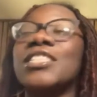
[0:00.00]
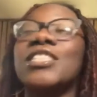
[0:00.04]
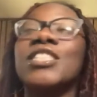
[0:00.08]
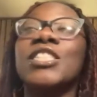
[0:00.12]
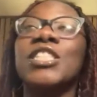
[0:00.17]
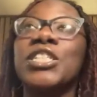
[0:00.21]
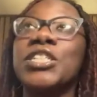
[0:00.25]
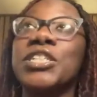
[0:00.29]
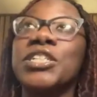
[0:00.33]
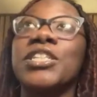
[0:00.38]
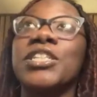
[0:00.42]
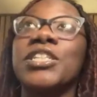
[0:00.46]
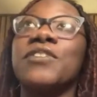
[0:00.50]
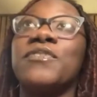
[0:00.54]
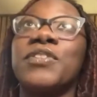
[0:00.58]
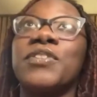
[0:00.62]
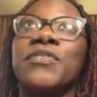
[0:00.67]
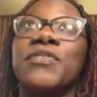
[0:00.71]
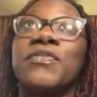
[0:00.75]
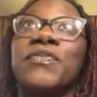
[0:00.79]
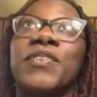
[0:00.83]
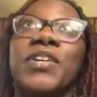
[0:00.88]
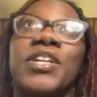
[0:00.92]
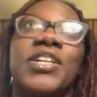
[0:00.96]
literally for
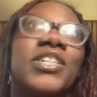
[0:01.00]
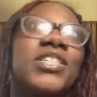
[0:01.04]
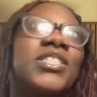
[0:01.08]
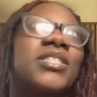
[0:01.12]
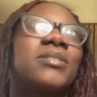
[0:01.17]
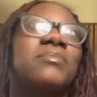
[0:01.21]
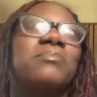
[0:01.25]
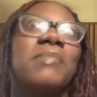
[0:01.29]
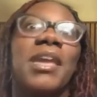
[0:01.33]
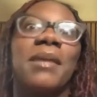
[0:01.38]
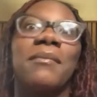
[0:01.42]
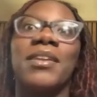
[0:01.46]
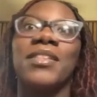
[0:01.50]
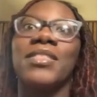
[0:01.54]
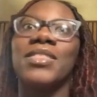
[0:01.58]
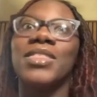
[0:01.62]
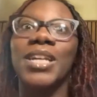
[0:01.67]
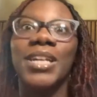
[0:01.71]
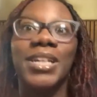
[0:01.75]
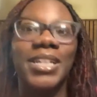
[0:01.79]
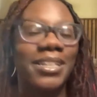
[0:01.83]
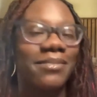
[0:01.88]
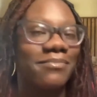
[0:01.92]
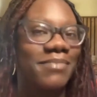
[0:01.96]
the first maybe
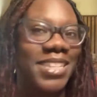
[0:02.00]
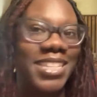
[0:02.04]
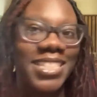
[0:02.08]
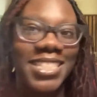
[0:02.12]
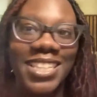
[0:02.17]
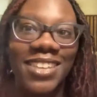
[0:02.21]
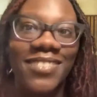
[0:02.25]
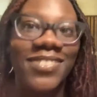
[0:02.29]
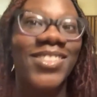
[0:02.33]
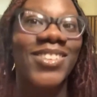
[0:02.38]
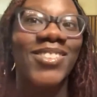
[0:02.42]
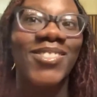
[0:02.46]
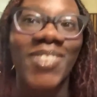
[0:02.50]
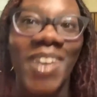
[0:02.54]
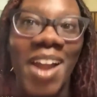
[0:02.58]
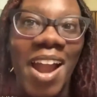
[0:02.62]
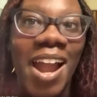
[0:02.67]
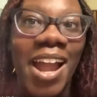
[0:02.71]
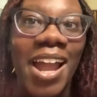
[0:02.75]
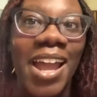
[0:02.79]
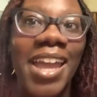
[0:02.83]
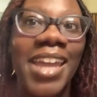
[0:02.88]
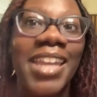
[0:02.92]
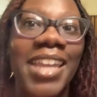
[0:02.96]
30 minutes of the
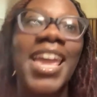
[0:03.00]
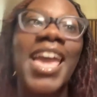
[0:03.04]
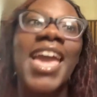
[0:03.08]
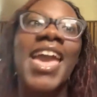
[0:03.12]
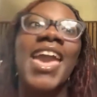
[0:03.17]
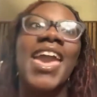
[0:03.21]
ride.